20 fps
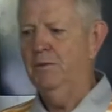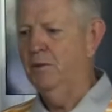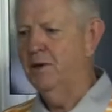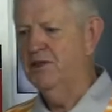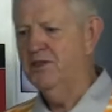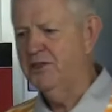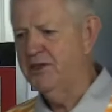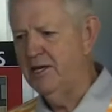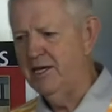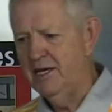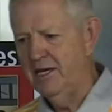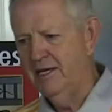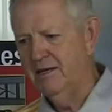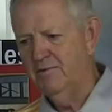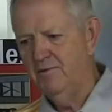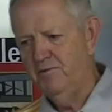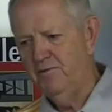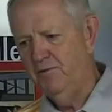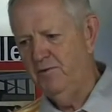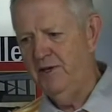with the
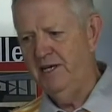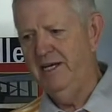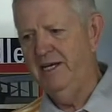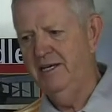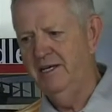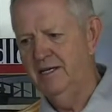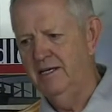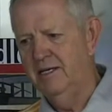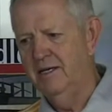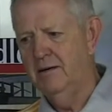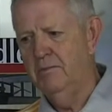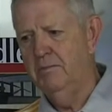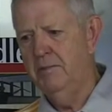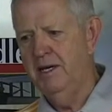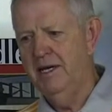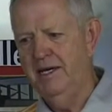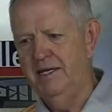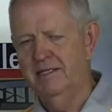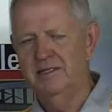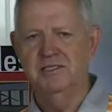feed
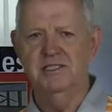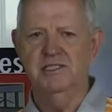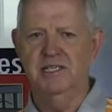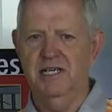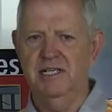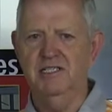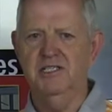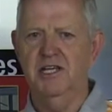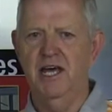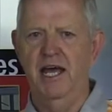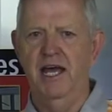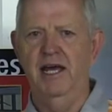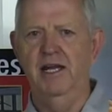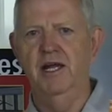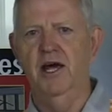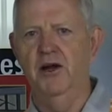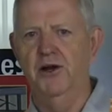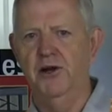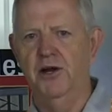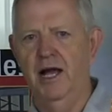being six to eight
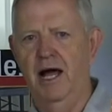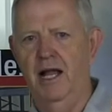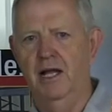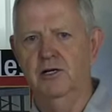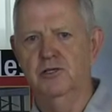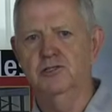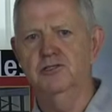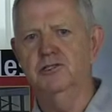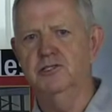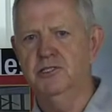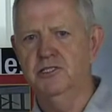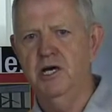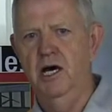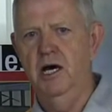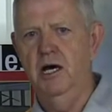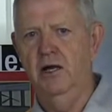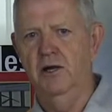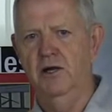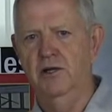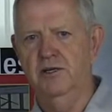hundred dollars a
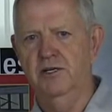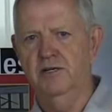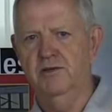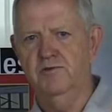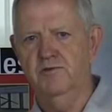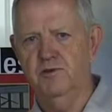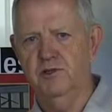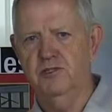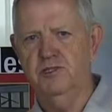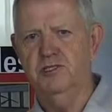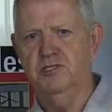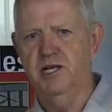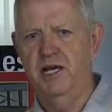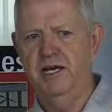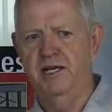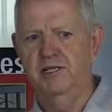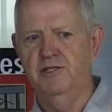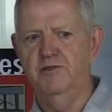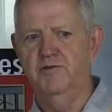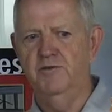ton on this first
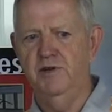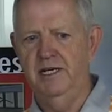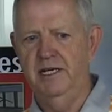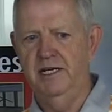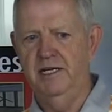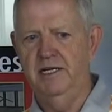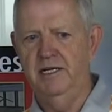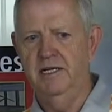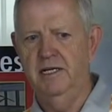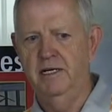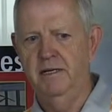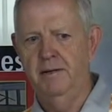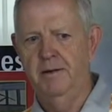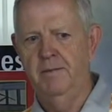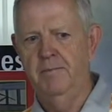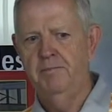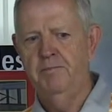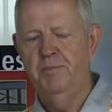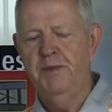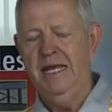stage feed
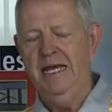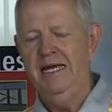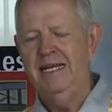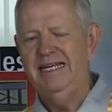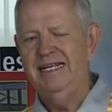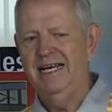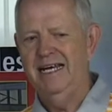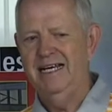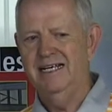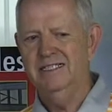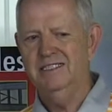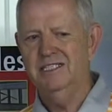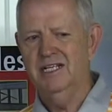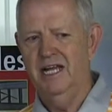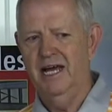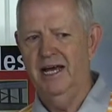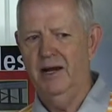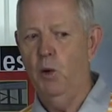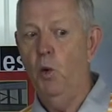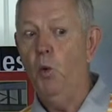takes
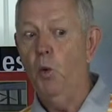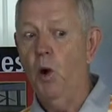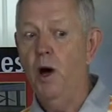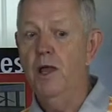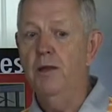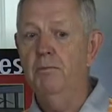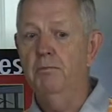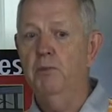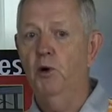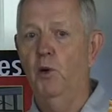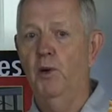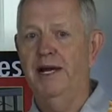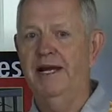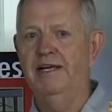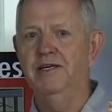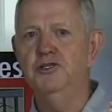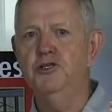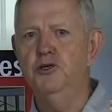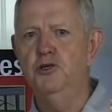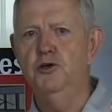like
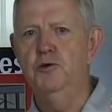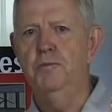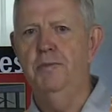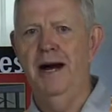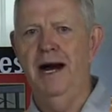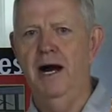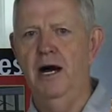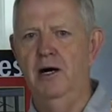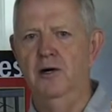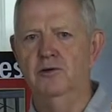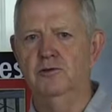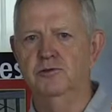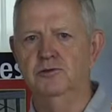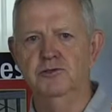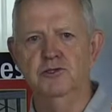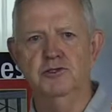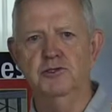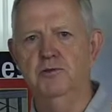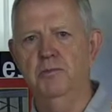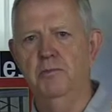1.2
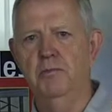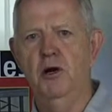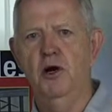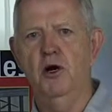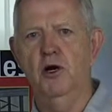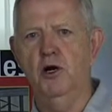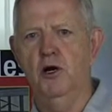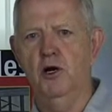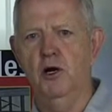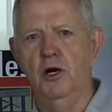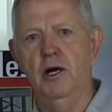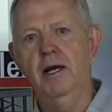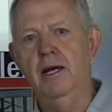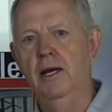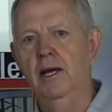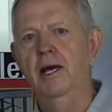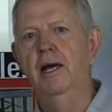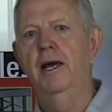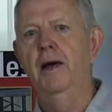pounds per